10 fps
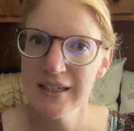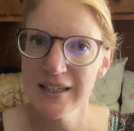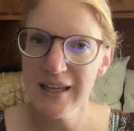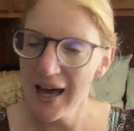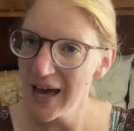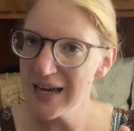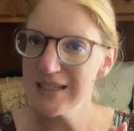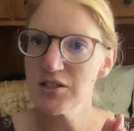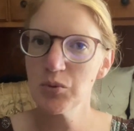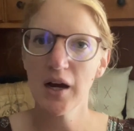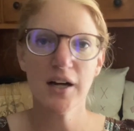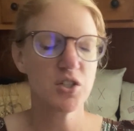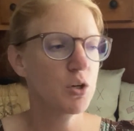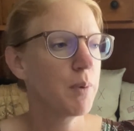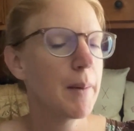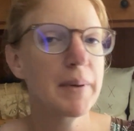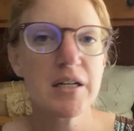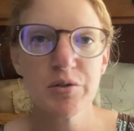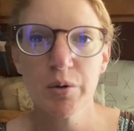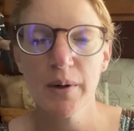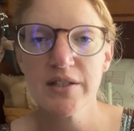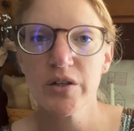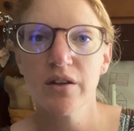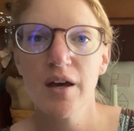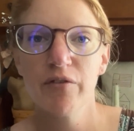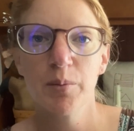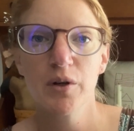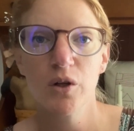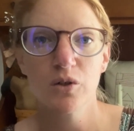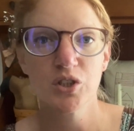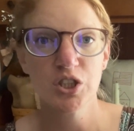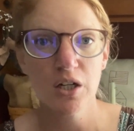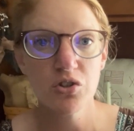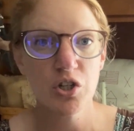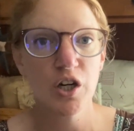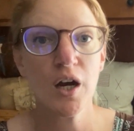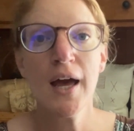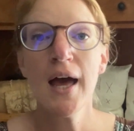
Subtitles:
Yes, we got 2 puppies. We rescued them from our local shelter.